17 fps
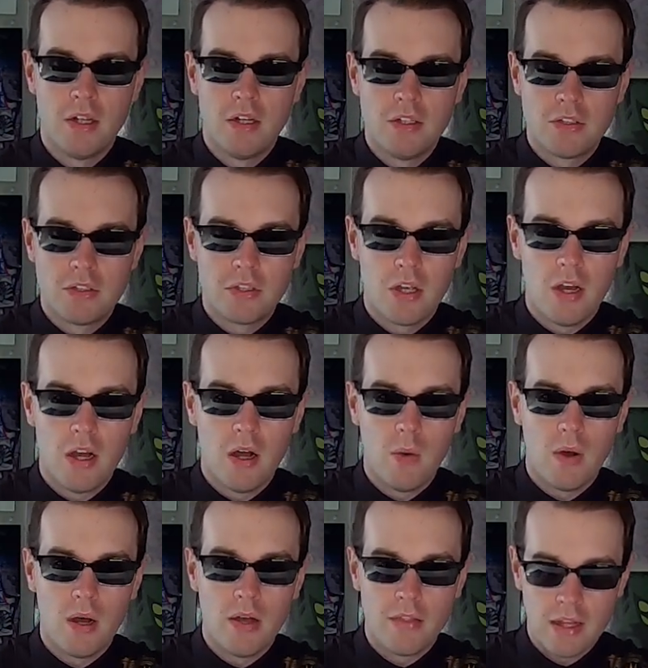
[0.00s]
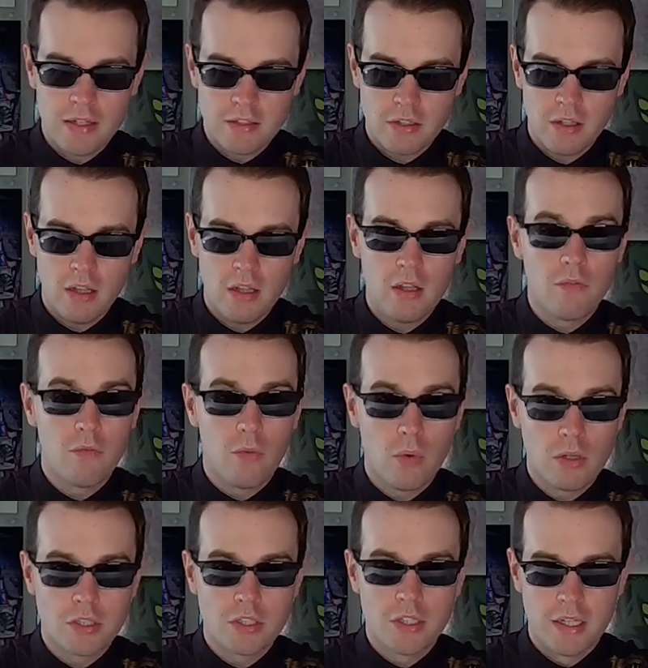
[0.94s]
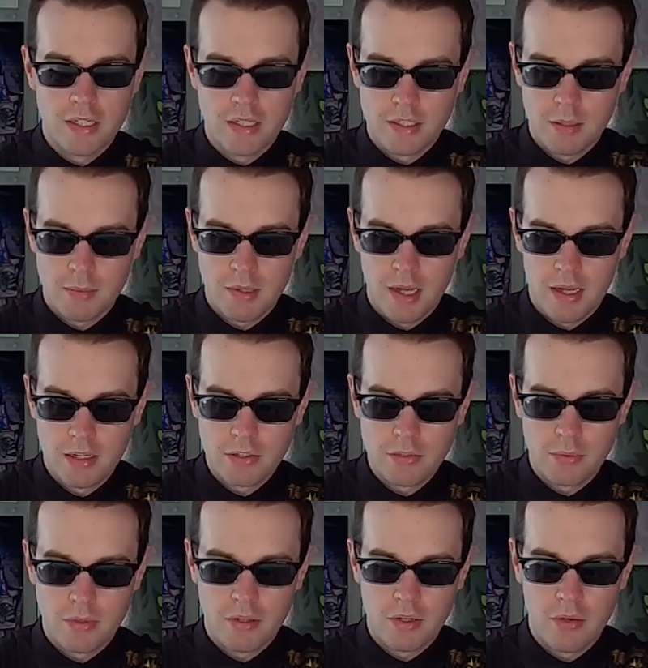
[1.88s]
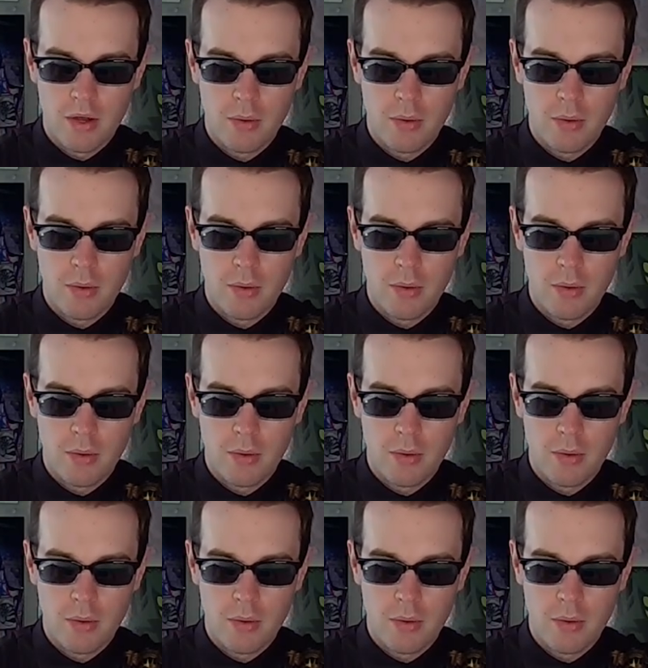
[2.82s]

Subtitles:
So that's a little unfortunate, to be honest with you.